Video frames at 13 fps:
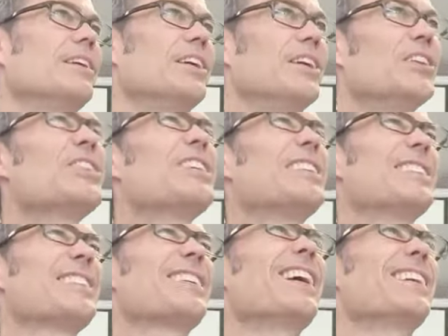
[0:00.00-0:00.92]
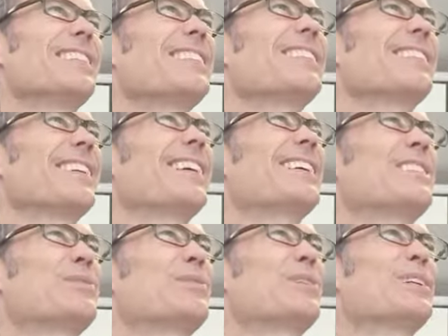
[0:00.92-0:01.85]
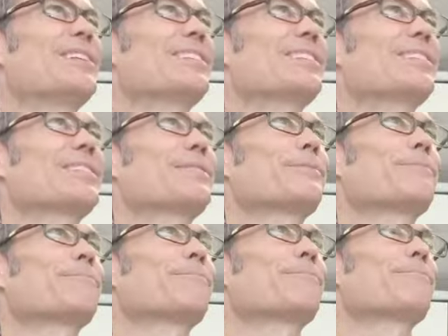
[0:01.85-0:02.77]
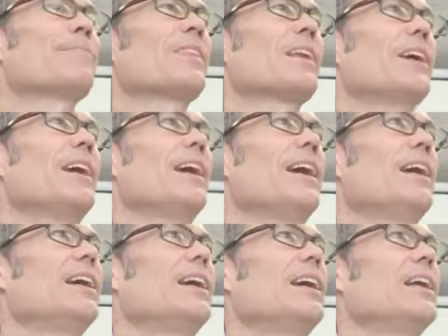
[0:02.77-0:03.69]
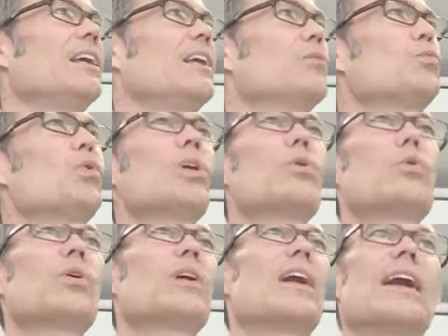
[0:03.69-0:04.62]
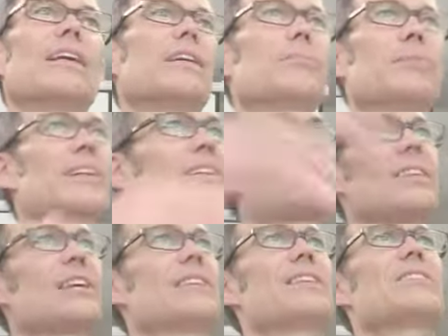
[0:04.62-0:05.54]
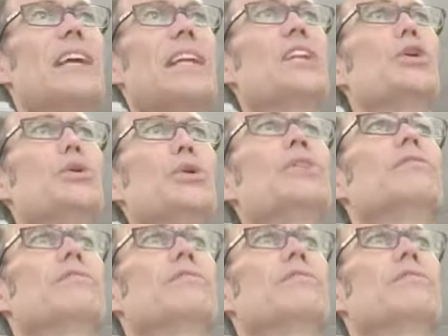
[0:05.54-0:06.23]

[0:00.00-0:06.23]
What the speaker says: Hear the disgust in God's voice. And we're not in a place like this. I know you